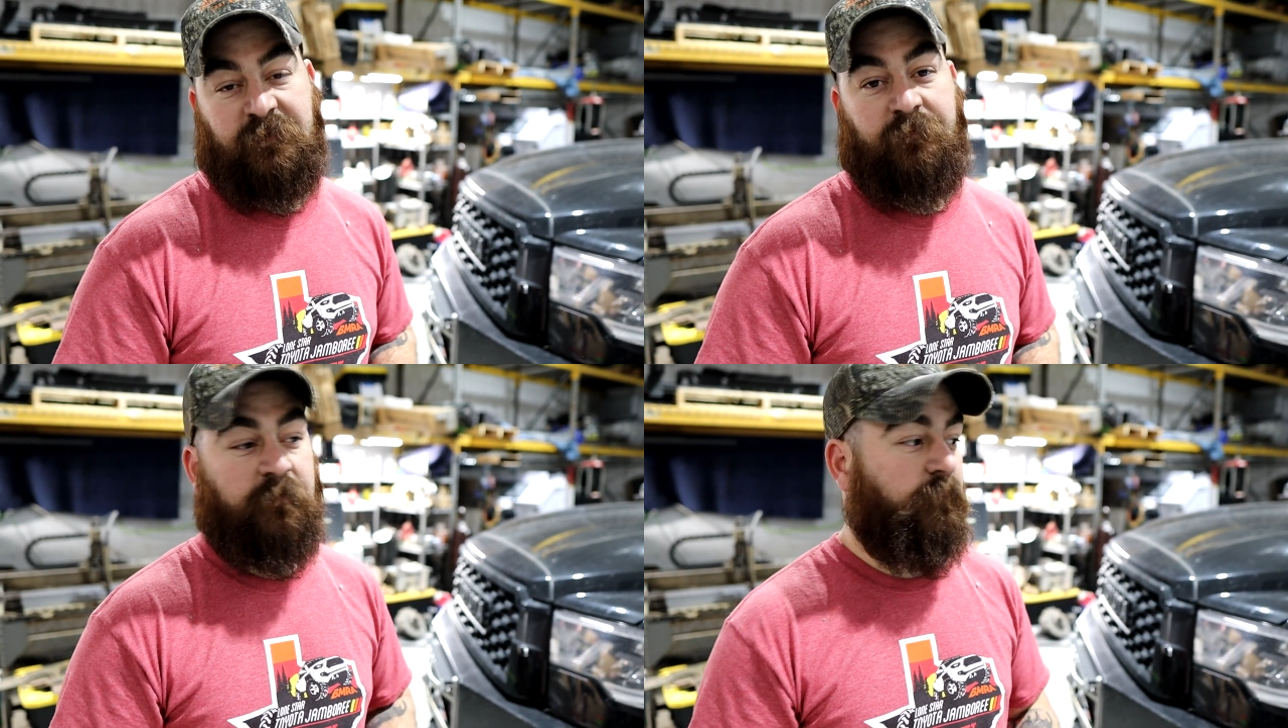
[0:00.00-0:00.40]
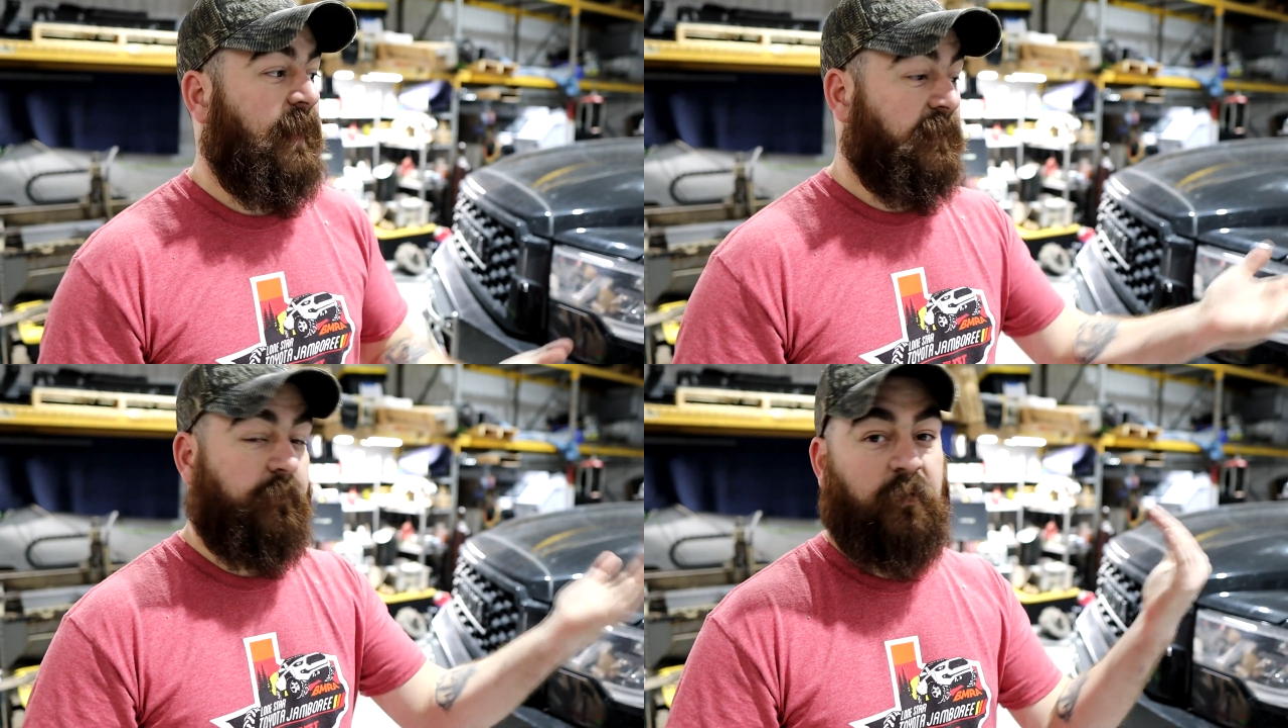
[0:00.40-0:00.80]
so if you
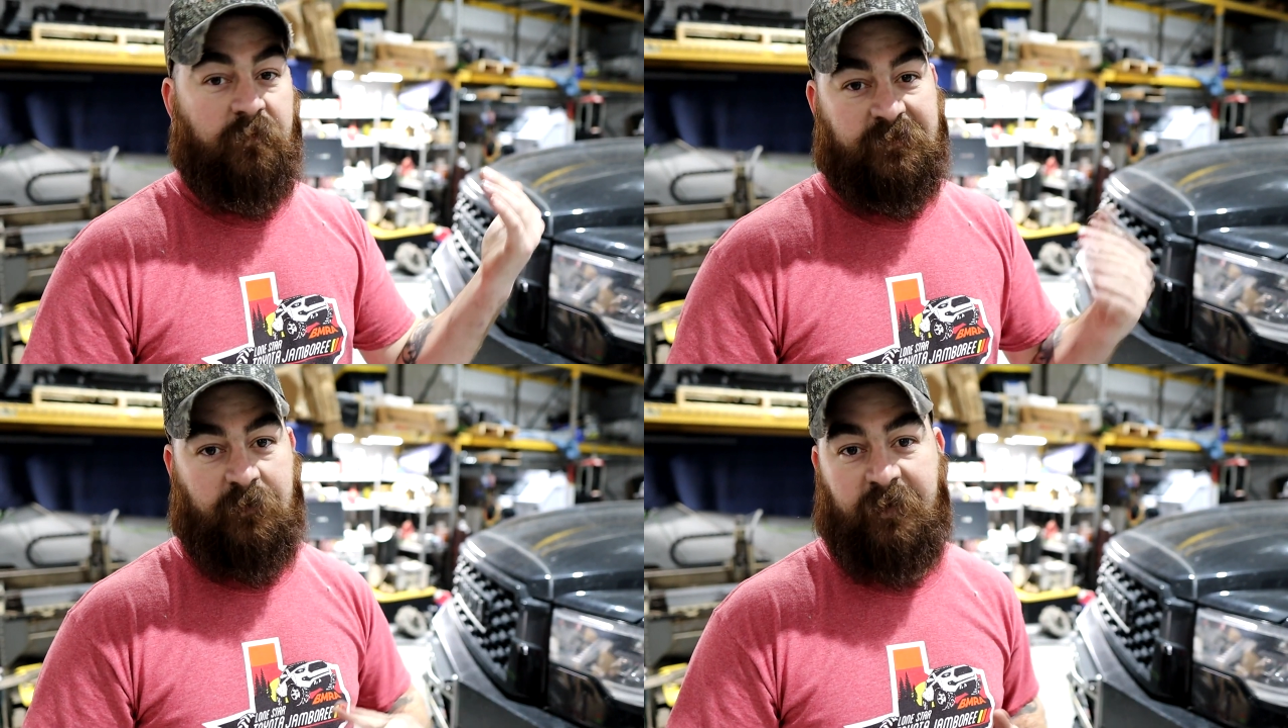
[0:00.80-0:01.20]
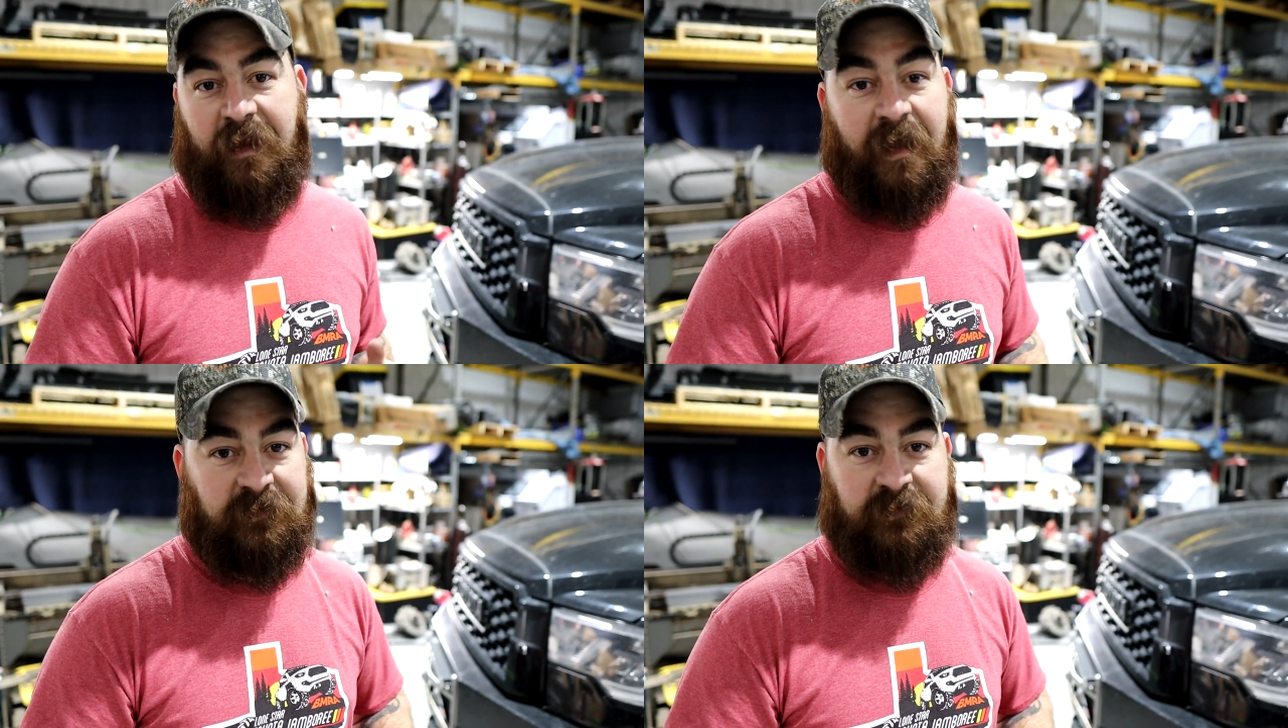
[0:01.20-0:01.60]
back up over something, it
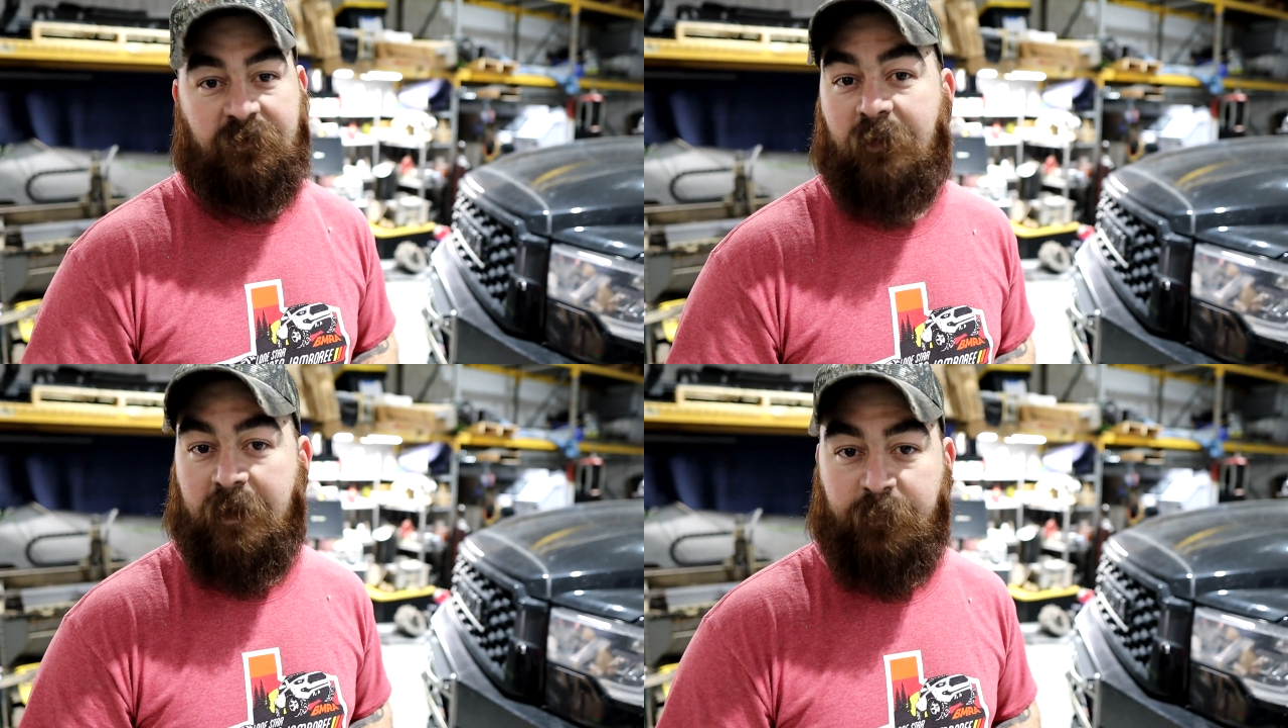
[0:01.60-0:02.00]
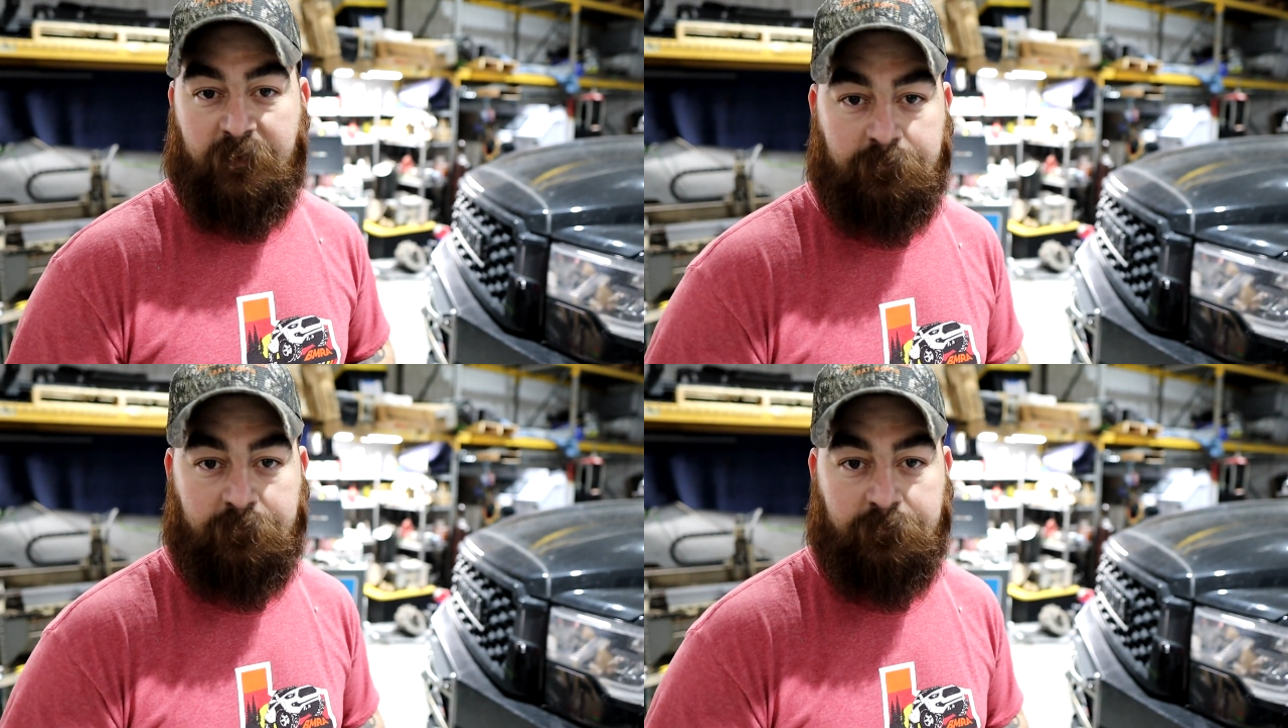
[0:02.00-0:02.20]
acts as a ramp.